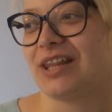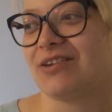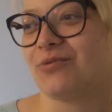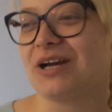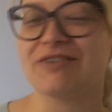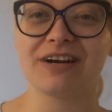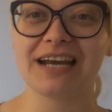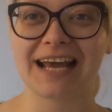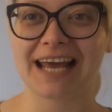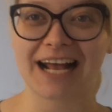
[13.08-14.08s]
can wear very
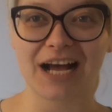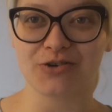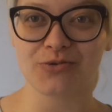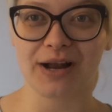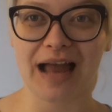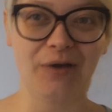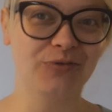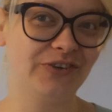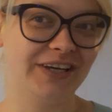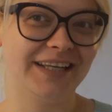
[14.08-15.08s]
like a casual
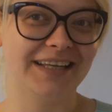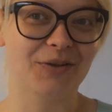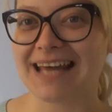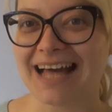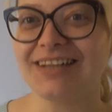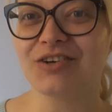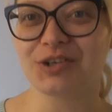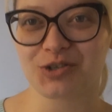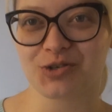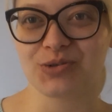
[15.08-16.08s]
outfit, and add
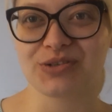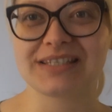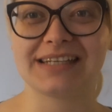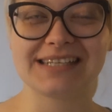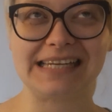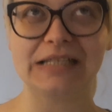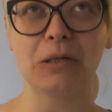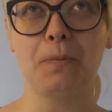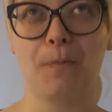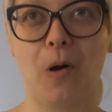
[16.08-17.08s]
red shoes, this
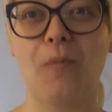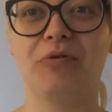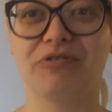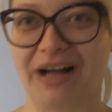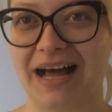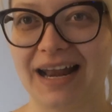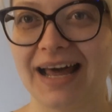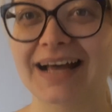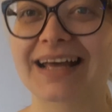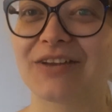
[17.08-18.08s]
little pop of
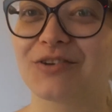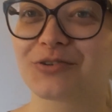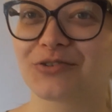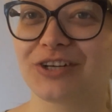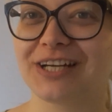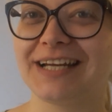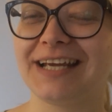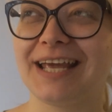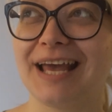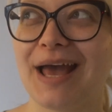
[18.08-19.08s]
color can
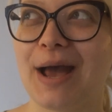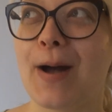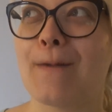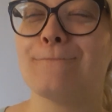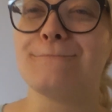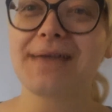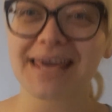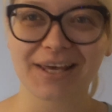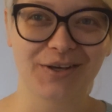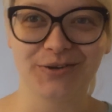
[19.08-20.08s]
really
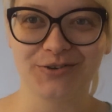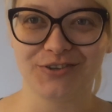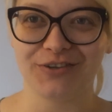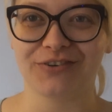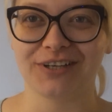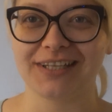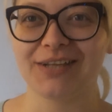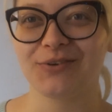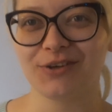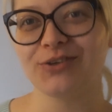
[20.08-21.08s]
make a huge difference.
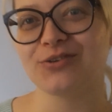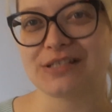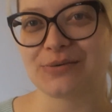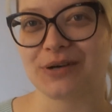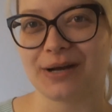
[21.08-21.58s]
And you're going to see what